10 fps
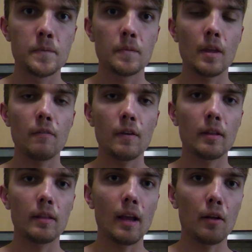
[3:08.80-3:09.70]
They
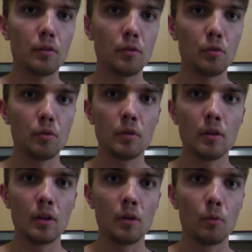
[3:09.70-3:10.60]
think the altitude,
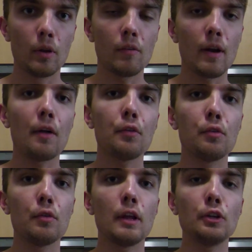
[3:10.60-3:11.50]
whatever
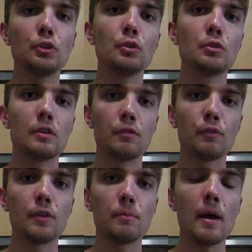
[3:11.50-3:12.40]
altitude they choose,
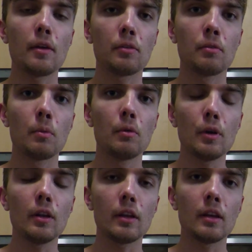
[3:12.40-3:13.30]
fits best, when
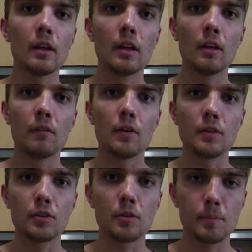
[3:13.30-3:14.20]
really
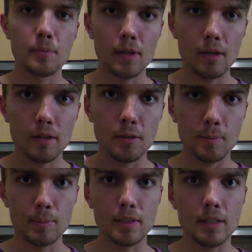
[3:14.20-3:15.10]
there's a
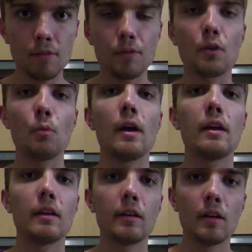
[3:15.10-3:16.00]
specific
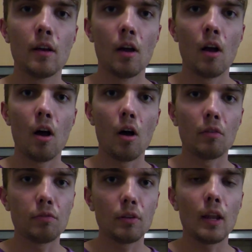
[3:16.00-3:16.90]
way
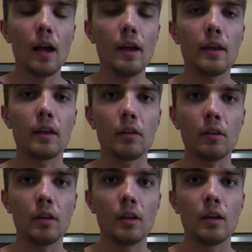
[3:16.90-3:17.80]
of flying
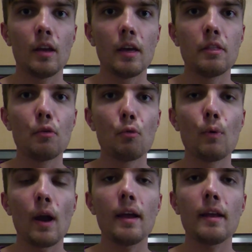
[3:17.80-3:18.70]
in the
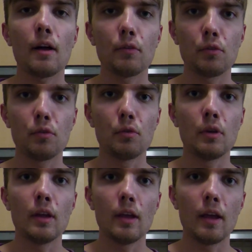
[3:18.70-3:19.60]
right altitude,
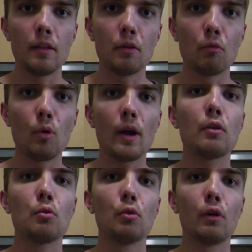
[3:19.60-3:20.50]
in the
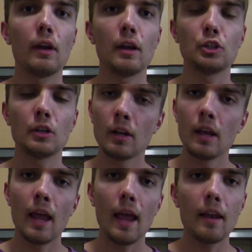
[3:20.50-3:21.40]
right coordination,
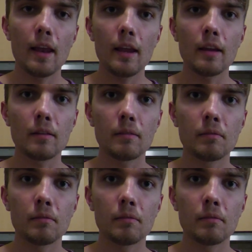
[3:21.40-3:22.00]
and hey,